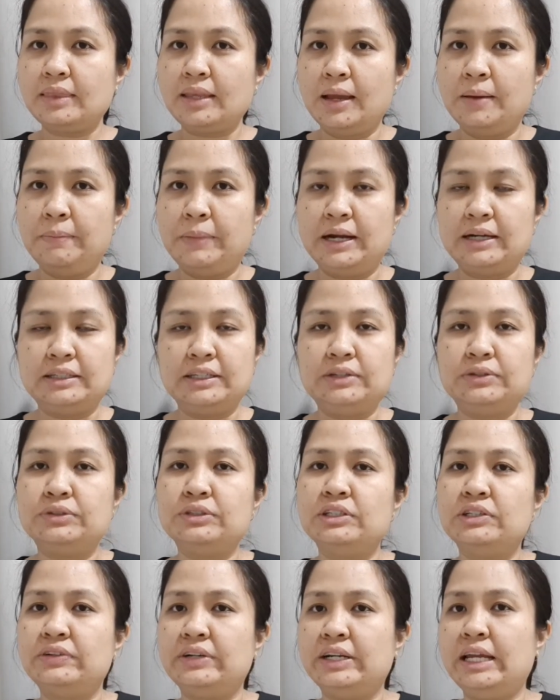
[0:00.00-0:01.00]

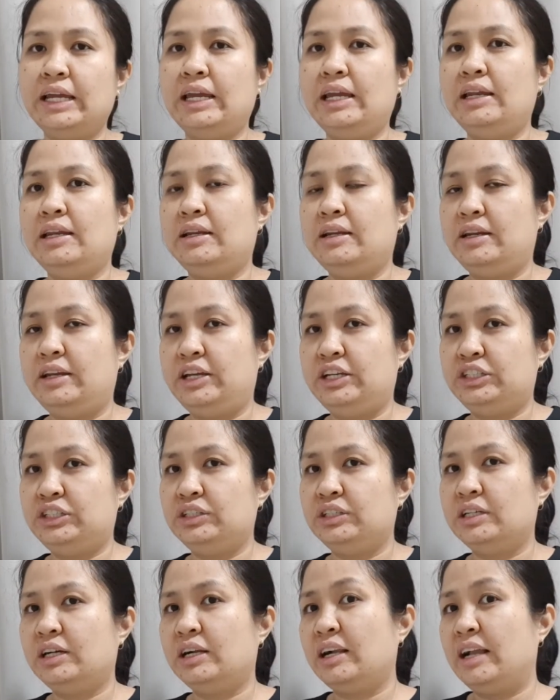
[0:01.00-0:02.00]
particularly in the
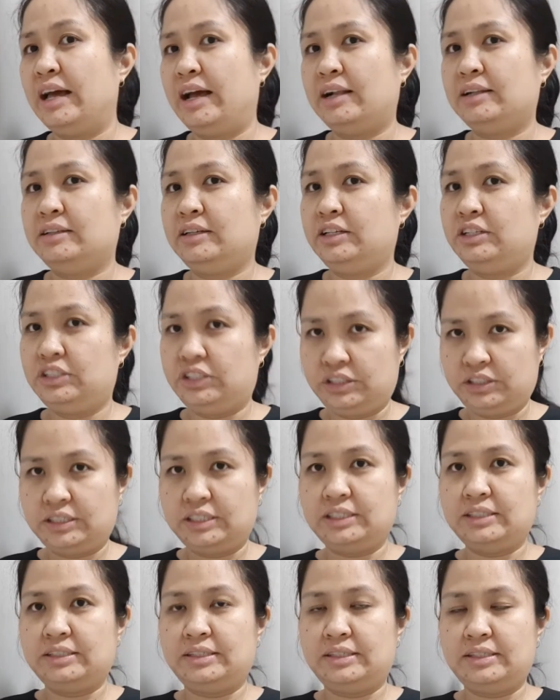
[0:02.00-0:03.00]
National Health
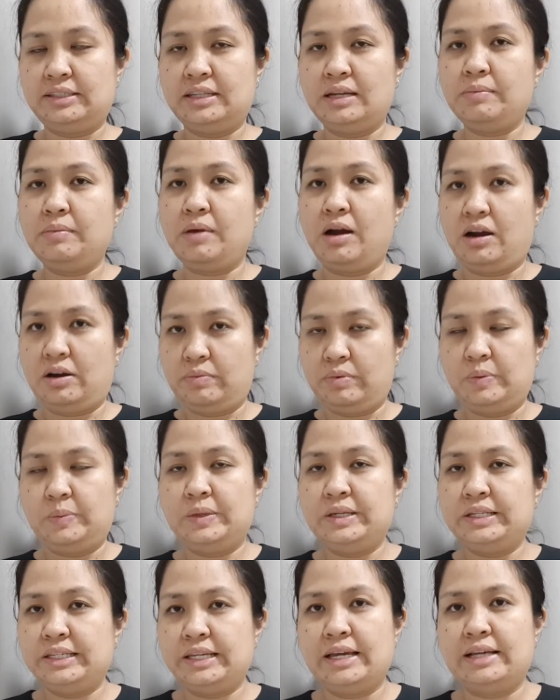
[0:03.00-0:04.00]
Insurance System or
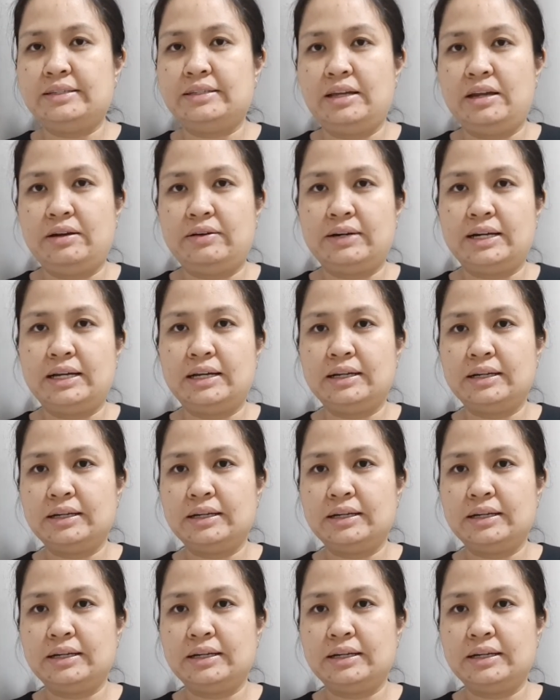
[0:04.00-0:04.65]
BPJS era.